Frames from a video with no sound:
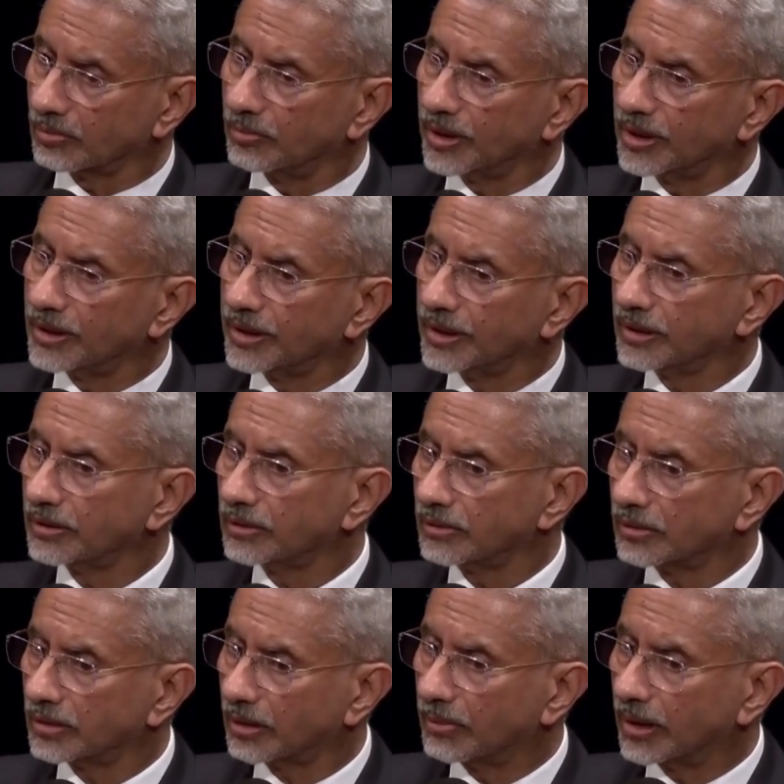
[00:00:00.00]

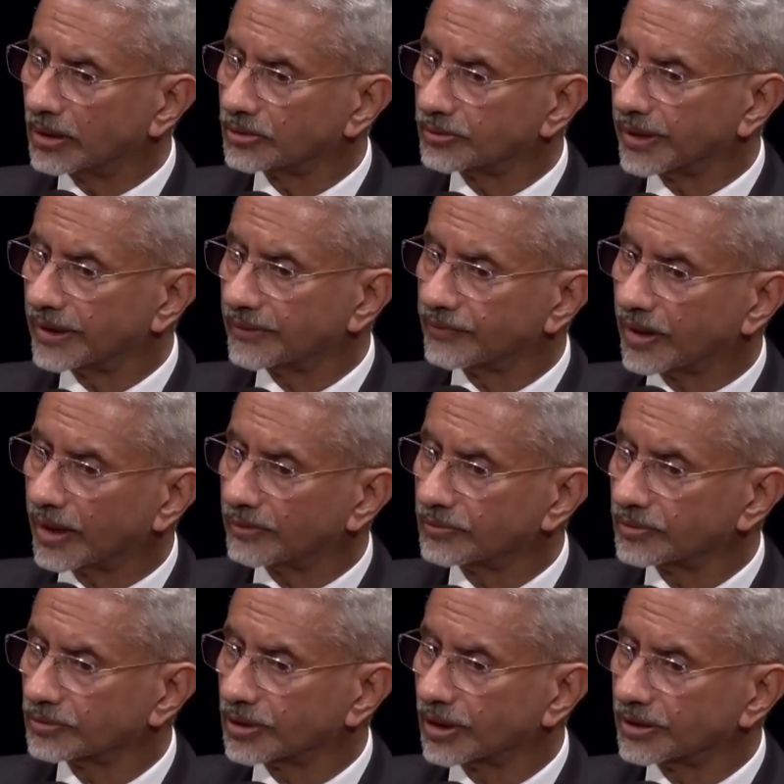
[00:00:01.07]
building about 25
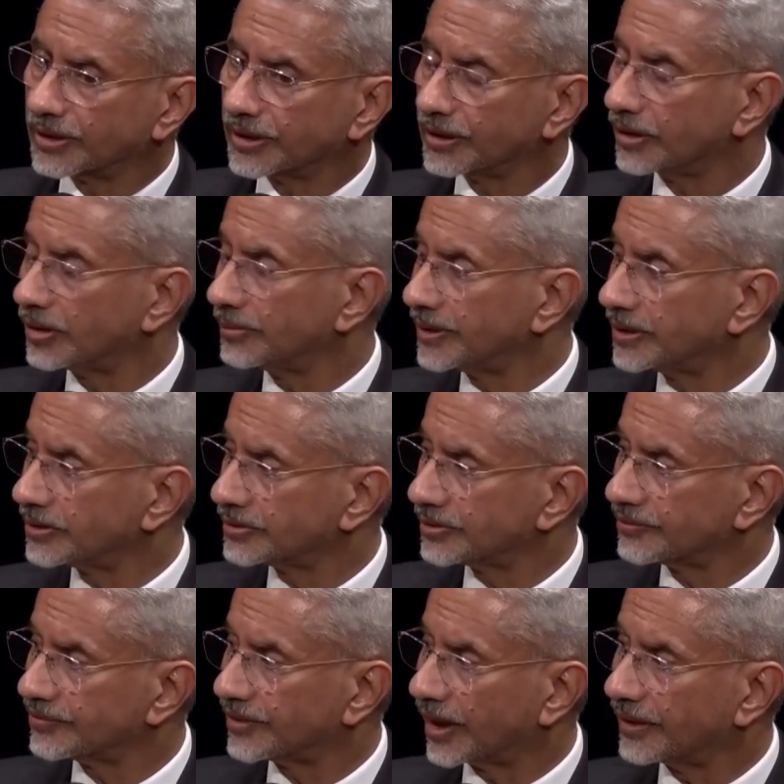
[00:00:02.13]
to 30 kilometers
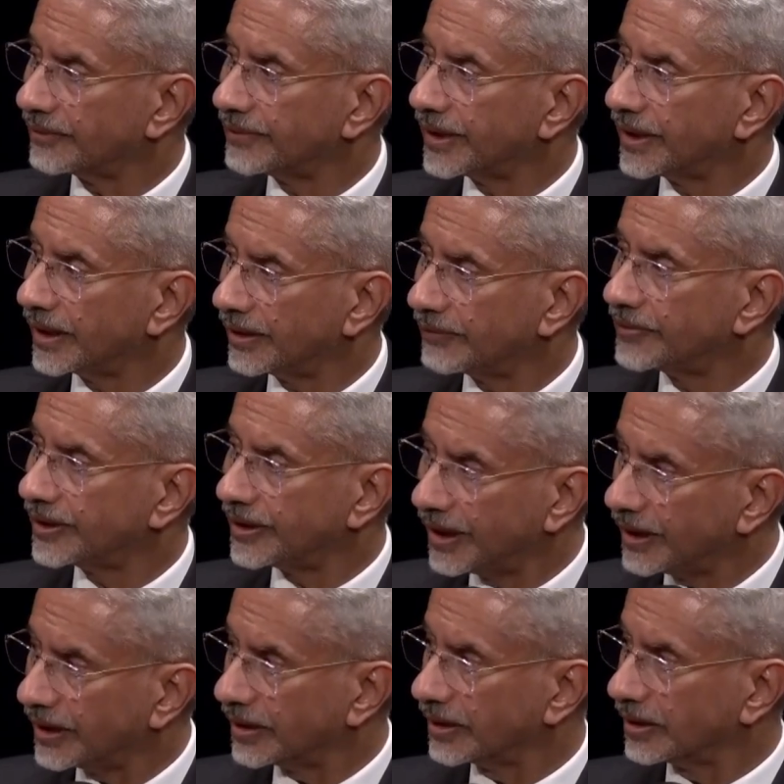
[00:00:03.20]
of highway every
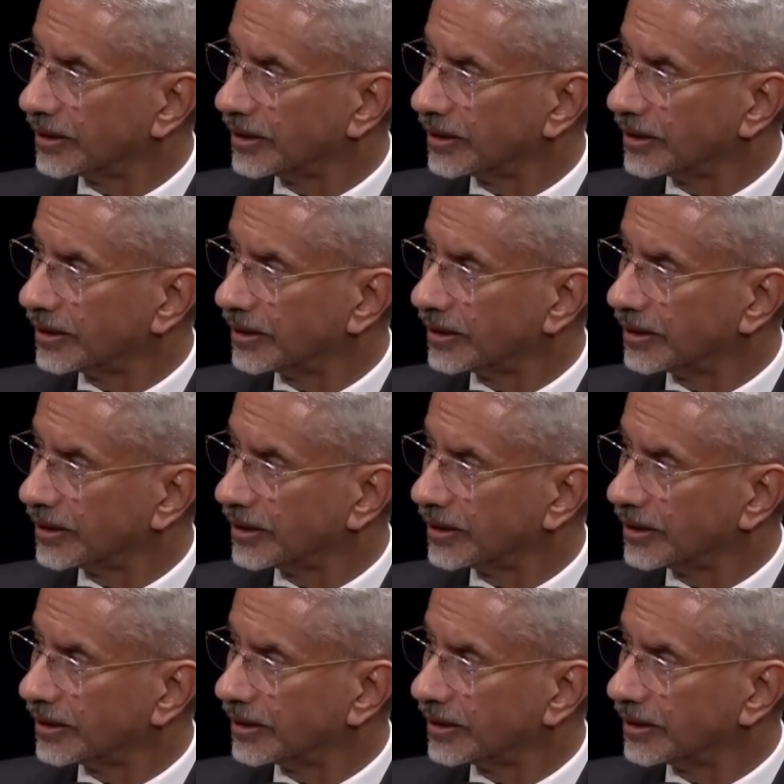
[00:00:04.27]
day.